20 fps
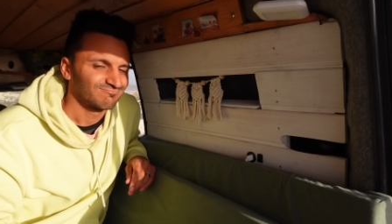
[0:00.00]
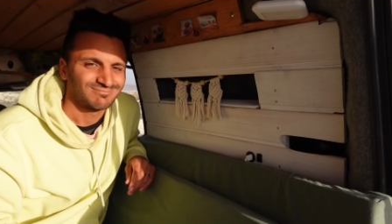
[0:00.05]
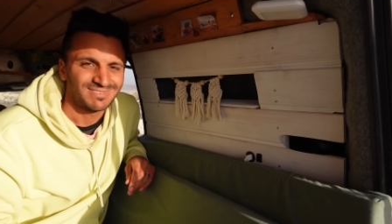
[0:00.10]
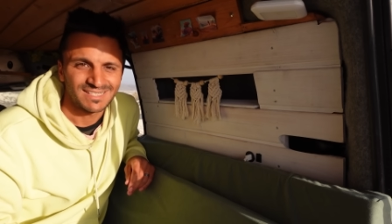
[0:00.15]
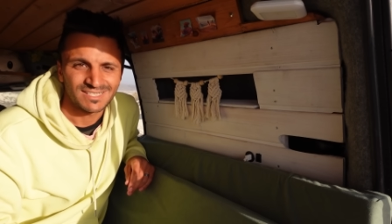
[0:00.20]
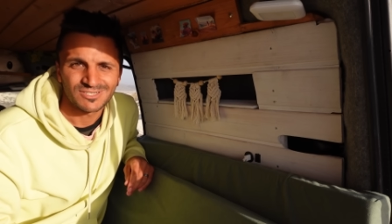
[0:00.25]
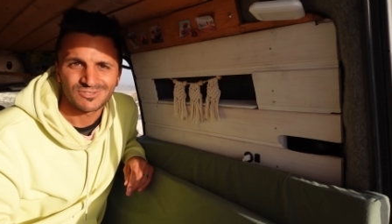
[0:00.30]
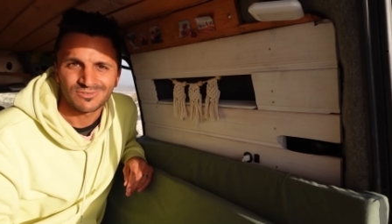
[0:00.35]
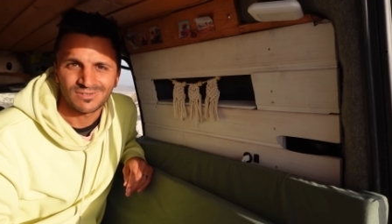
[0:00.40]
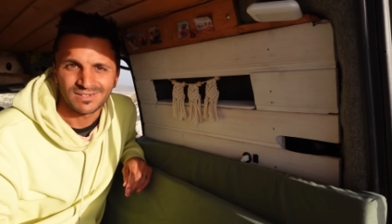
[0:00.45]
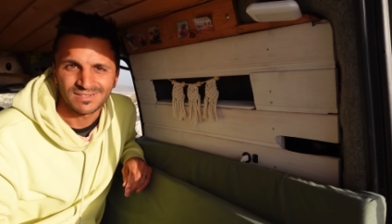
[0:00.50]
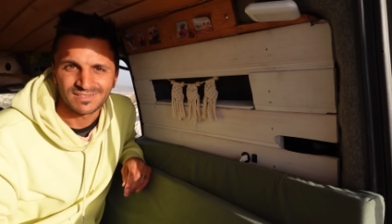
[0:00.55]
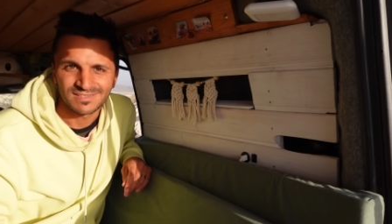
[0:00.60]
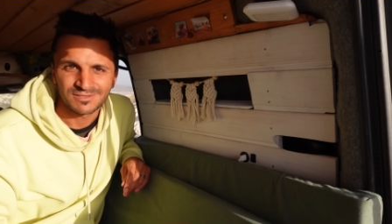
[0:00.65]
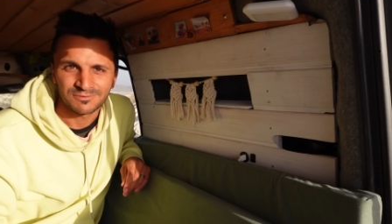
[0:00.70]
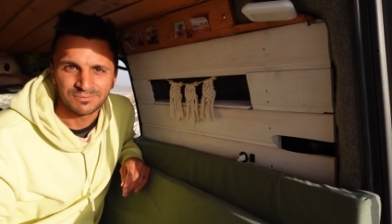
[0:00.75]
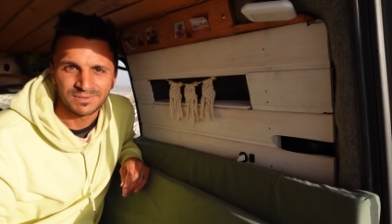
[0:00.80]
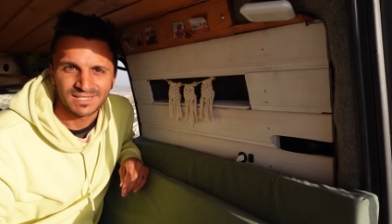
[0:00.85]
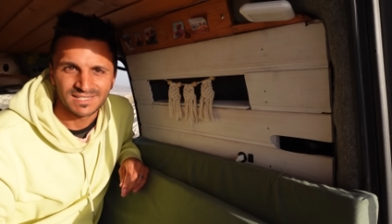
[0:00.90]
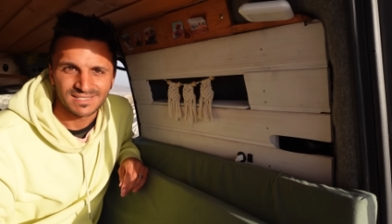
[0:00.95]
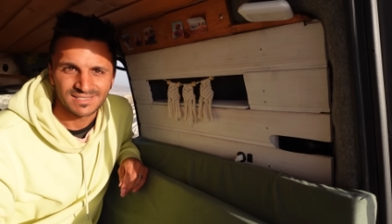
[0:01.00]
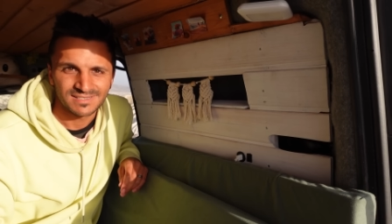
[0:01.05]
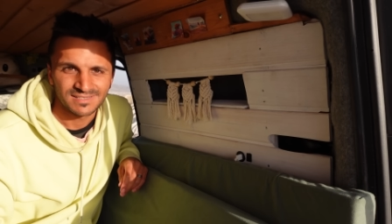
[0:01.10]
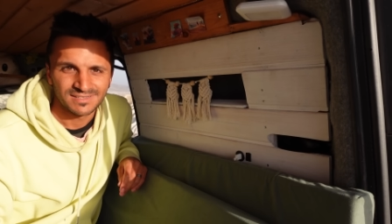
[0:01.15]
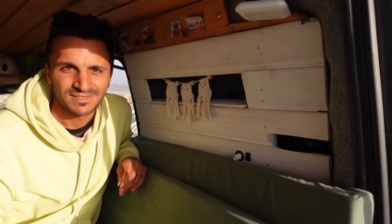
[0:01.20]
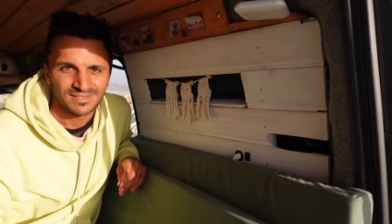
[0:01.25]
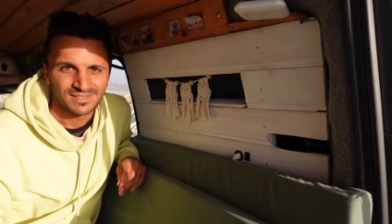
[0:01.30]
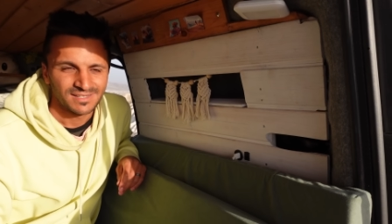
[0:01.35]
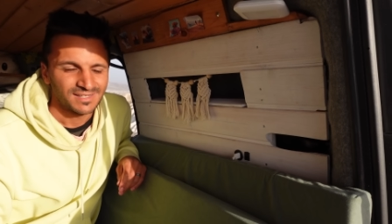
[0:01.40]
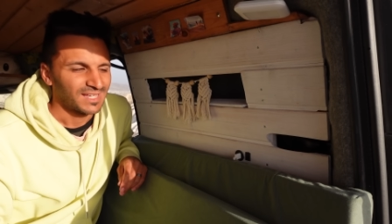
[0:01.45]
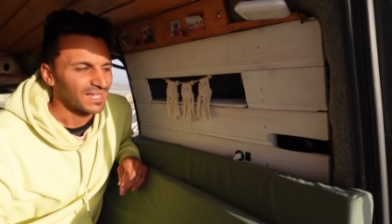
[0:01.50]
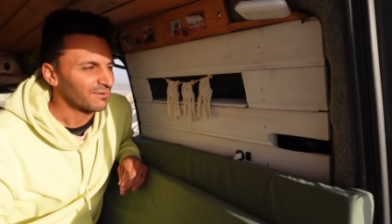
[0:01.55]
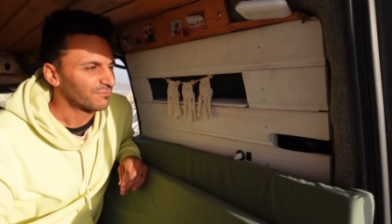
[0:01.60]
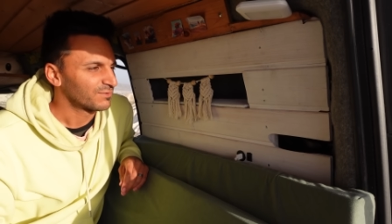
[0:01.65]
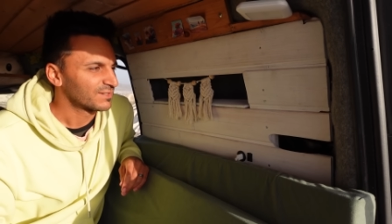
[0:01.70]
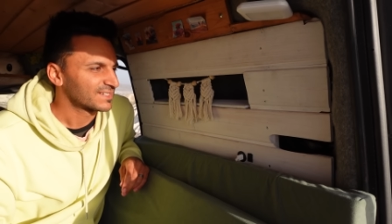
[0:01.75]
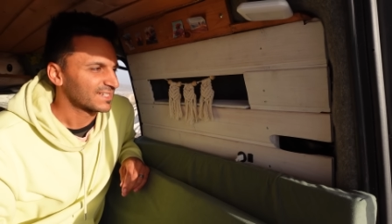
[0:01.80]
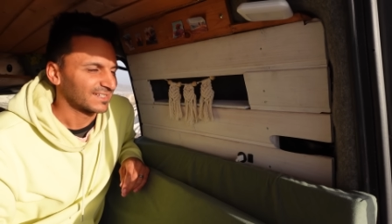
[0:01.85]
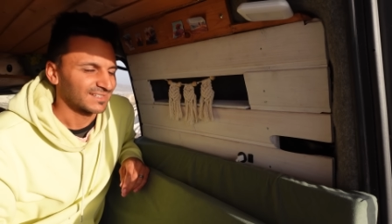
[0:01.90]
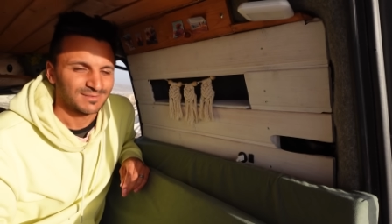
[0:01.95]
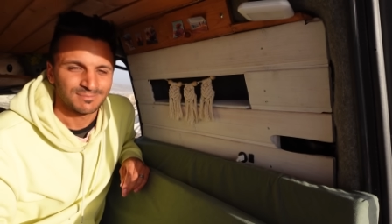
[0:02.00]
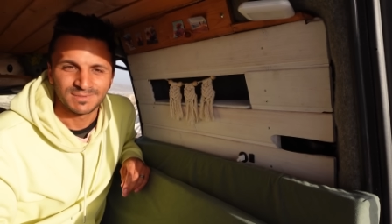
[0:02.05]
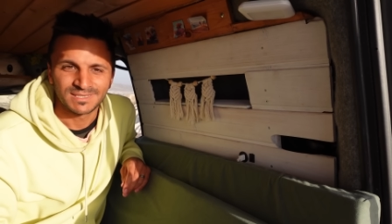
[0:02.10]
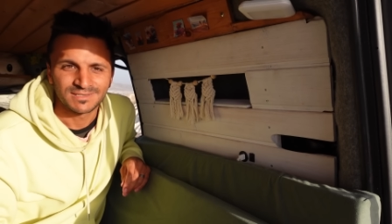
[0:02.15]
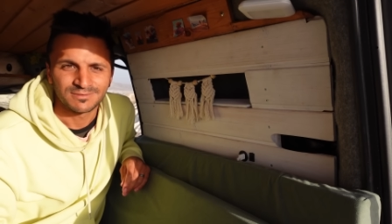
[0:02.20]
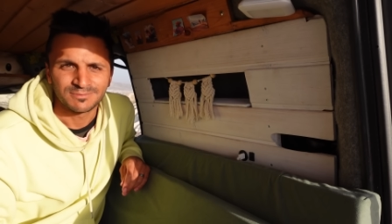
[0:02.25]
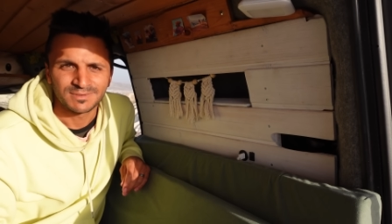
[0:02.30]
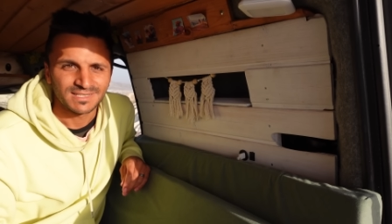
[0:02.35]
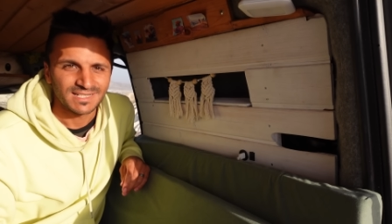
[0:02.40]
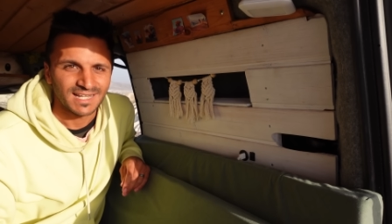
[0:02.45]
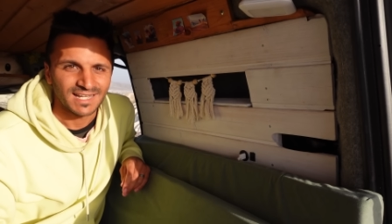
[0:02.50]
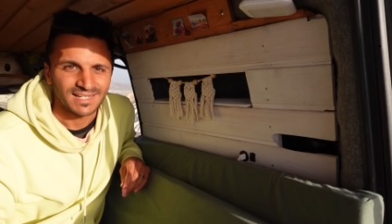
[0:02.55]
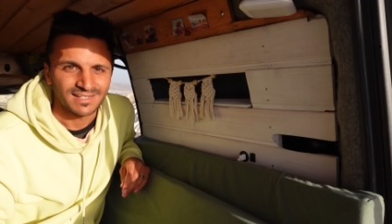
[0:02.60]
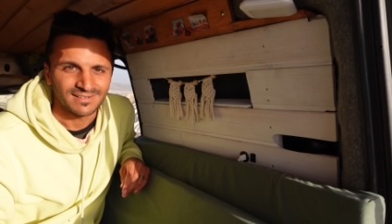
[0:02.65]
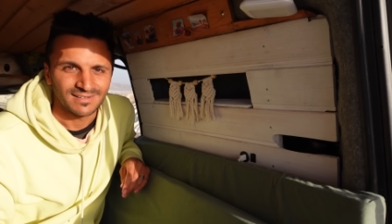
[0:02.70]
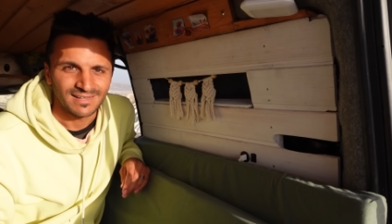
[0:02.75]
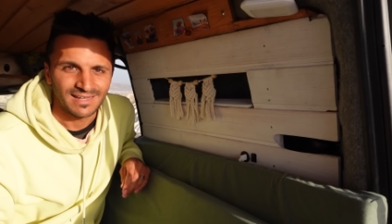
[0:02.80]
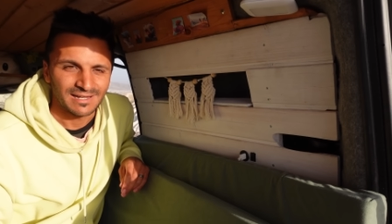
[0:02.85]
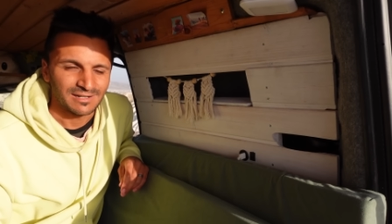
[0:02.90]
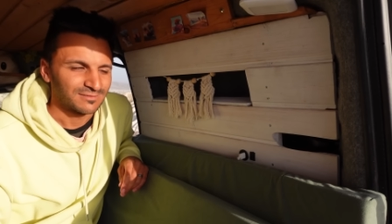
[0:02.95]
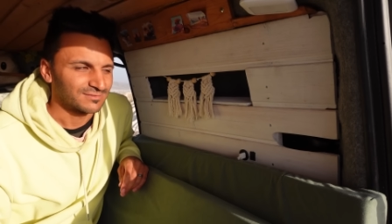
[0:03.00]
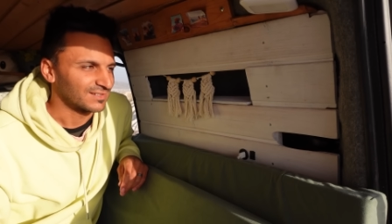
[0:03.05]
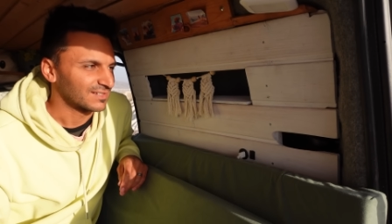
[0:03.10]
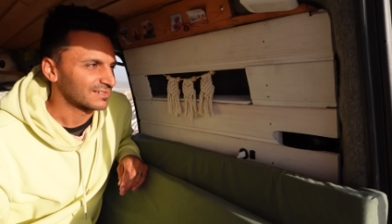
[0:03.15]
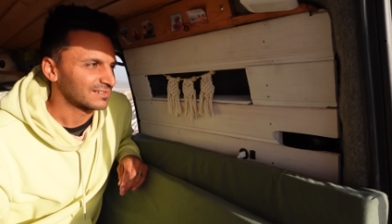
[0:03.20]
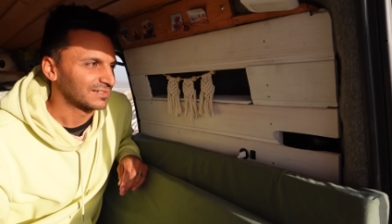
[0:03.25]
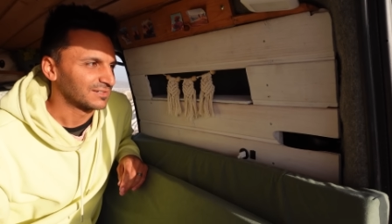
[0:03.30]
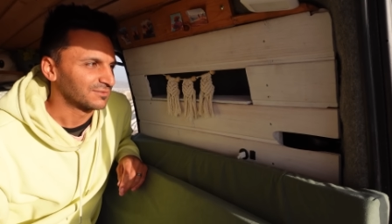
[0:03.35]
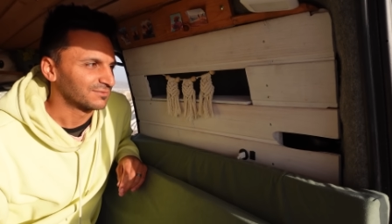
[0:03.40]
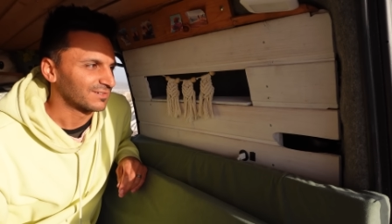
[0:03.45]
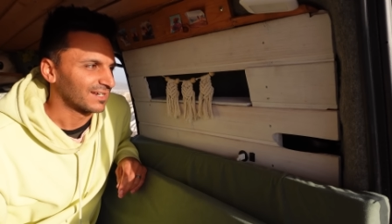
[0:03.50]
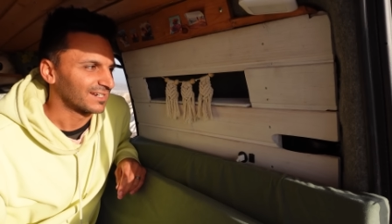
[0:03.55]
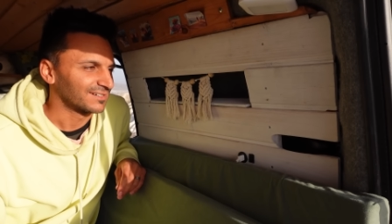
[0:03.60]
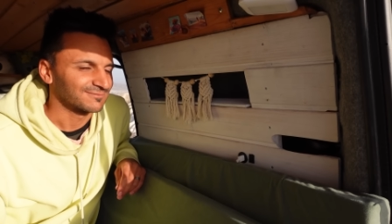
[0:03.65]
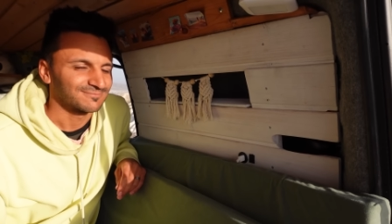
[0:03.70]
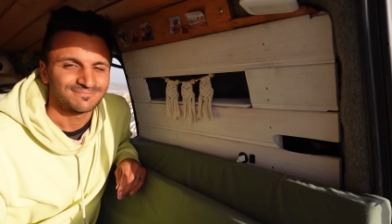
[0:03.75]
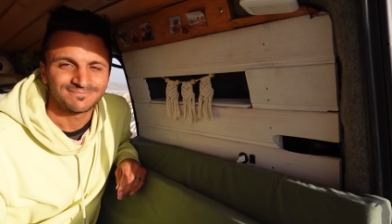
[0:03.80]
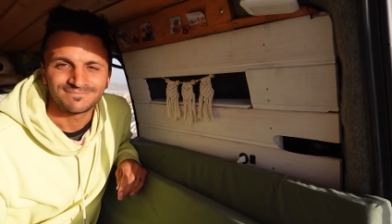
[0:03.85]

let's try and squeeze every centimetre we can out of this little van.